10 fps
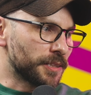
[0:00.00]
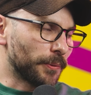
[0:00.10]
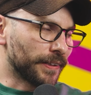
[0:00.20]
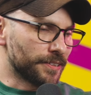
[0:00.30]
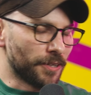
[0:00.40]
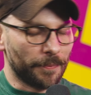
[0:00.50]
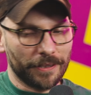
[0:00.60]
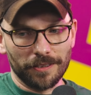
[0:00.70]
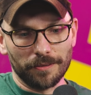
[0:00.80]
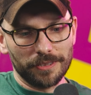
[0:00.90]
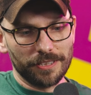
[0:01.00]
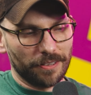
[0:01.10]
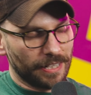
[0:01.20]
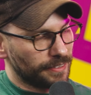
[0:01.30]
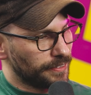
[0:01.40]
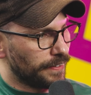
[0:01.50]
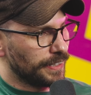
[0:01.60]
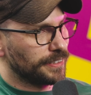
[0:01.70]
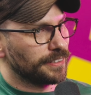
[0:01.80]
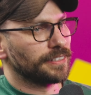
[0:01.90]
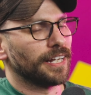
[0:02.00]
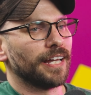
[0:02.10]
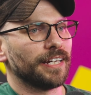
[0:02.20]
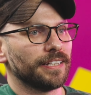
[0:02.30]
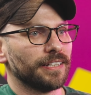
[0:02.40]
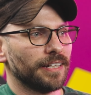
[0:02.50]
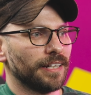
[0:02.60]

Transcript: to bring the topic up was not necessarily to say,